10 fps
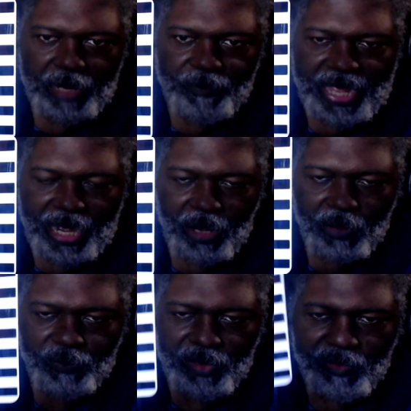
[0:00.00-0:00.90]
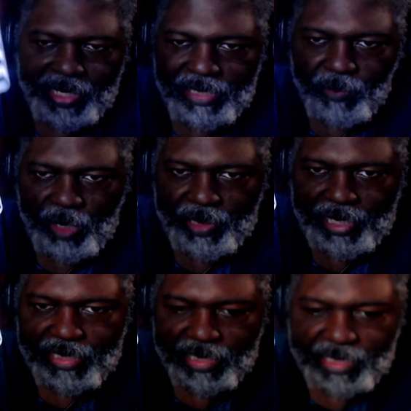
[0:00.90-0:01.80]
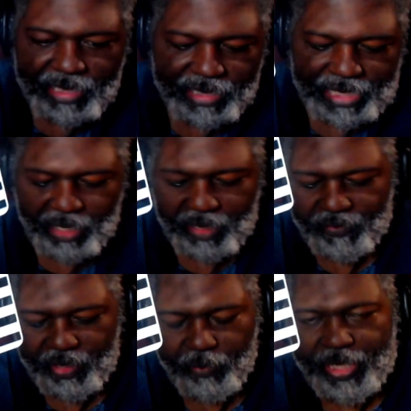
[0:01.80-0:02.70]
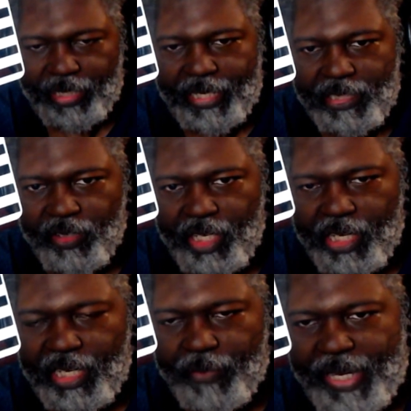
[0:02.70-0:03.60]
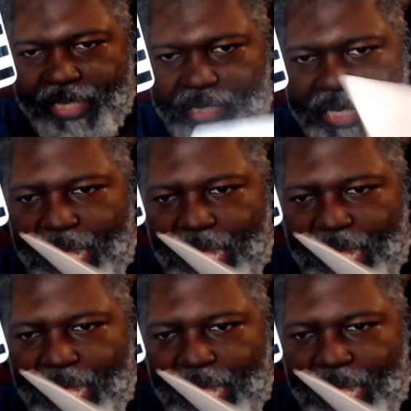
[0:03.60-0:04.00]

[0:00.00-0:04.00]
Now, the reason why we laser cut this out of, and we laser cut it basically